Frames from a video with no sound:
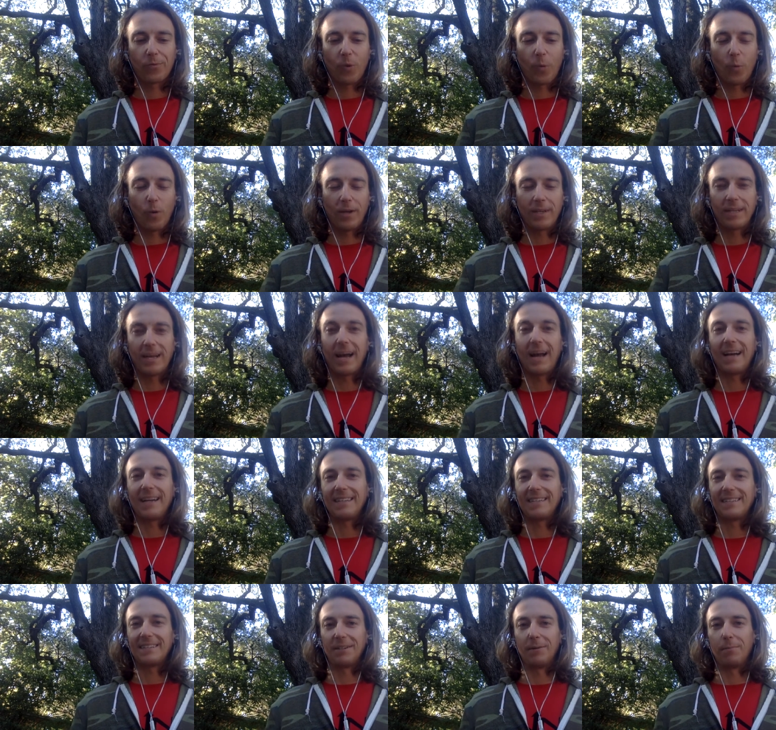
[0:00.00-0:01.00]
what
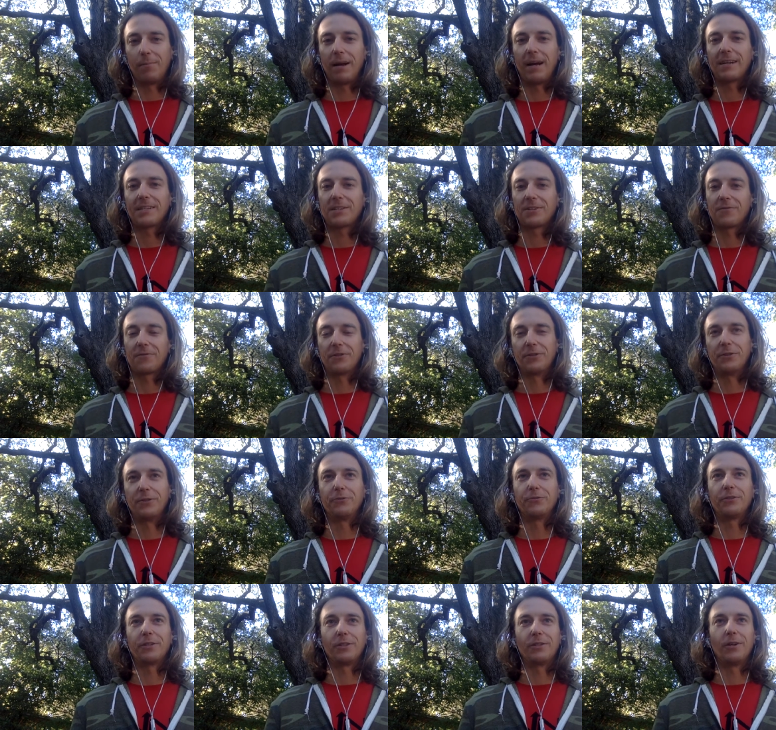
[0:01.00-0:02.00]
tide is the best for
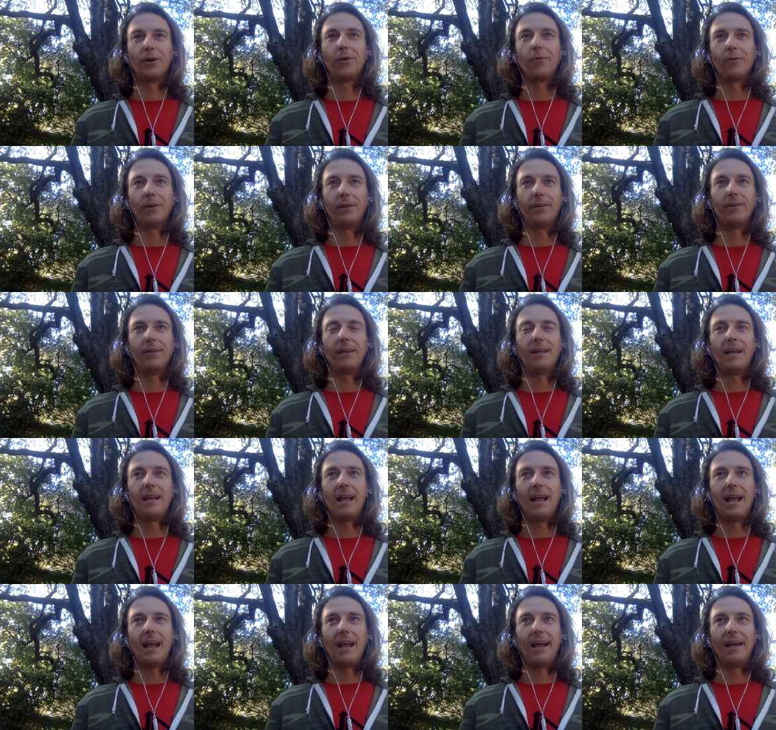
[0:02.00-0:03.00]
you to go and
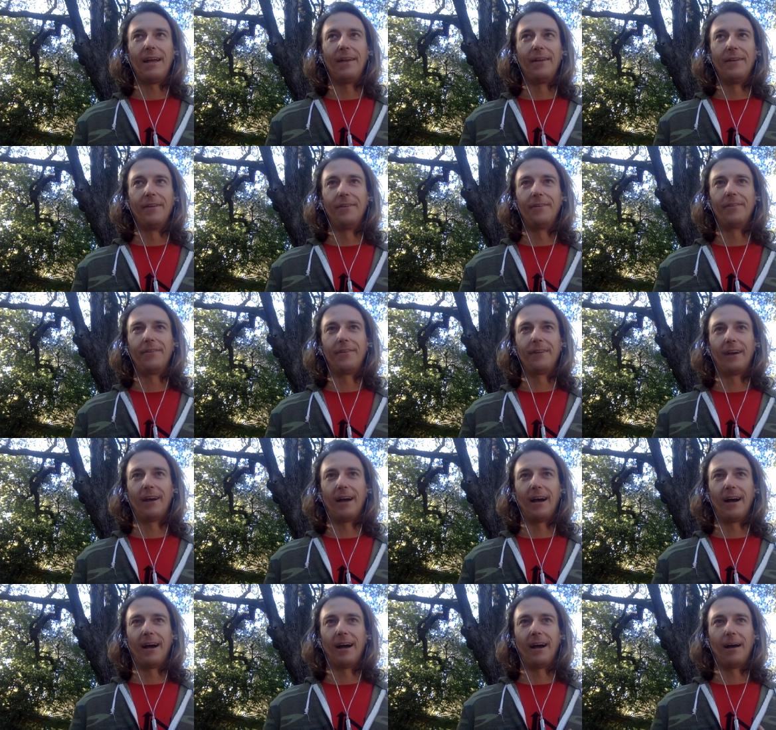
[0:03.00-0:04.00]
and
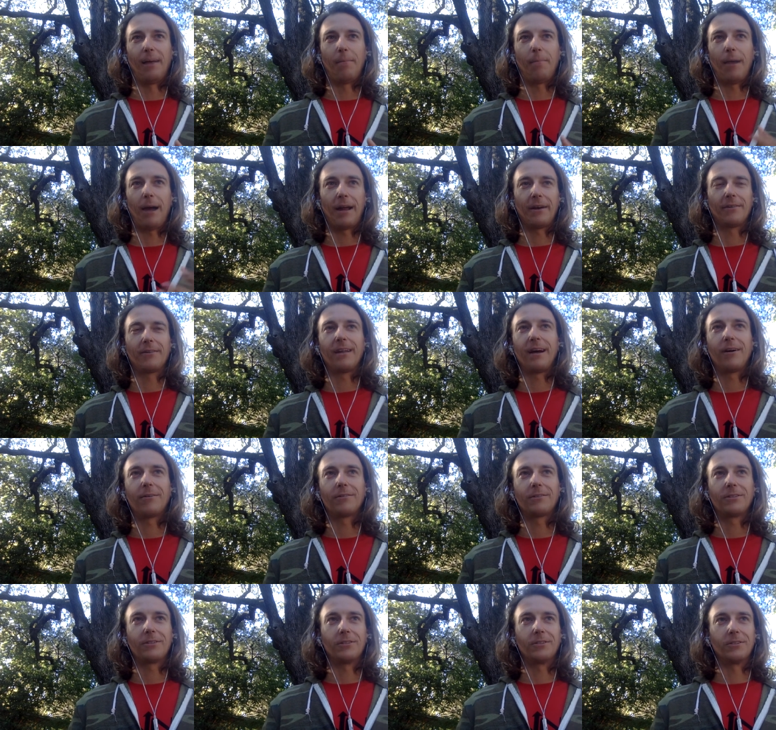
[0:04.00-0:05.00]
uh, paddle
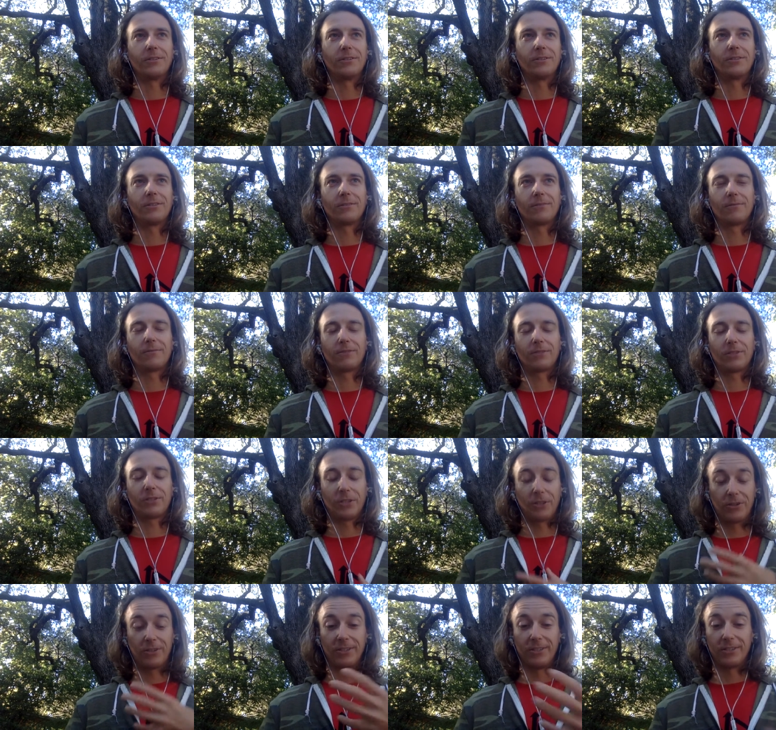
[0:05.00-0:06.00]
out to your
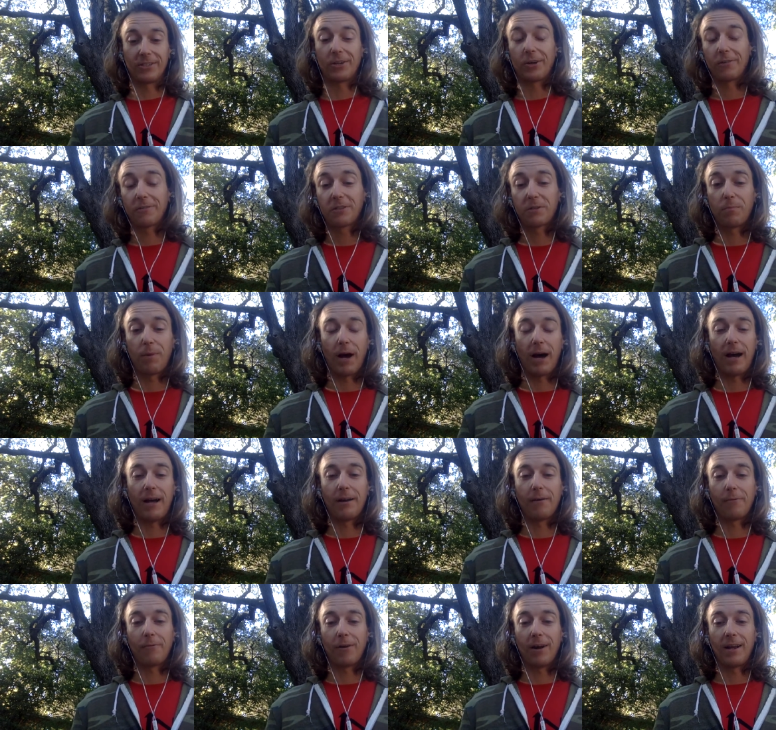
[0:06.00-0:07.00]
certain surf
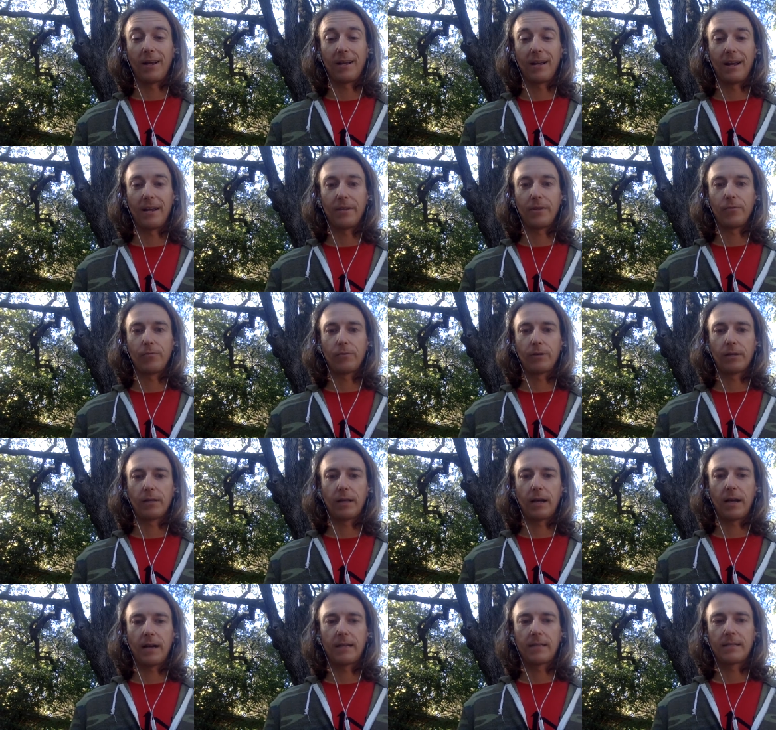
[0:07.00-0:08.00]
spot, right? And you
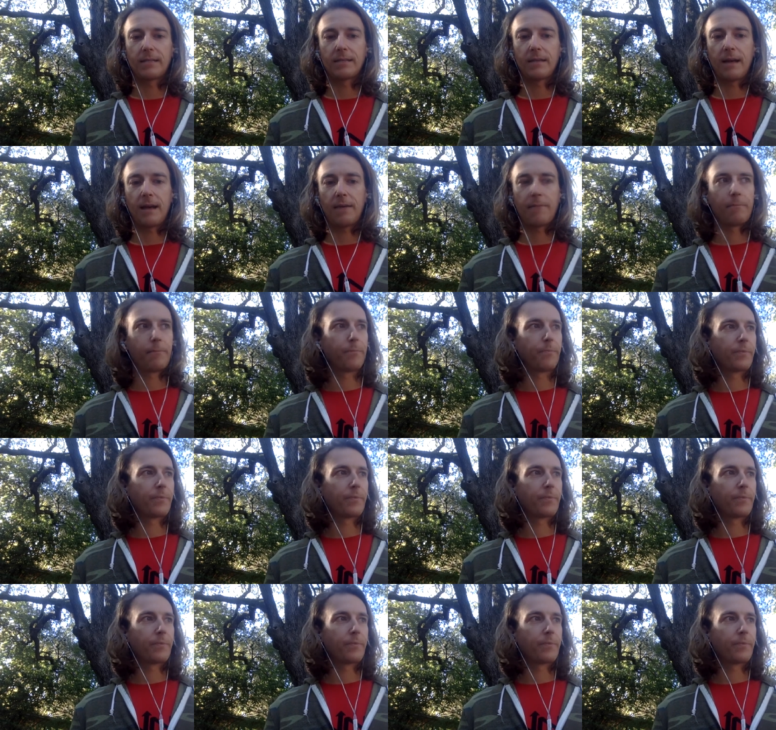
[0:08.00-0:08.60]
realize that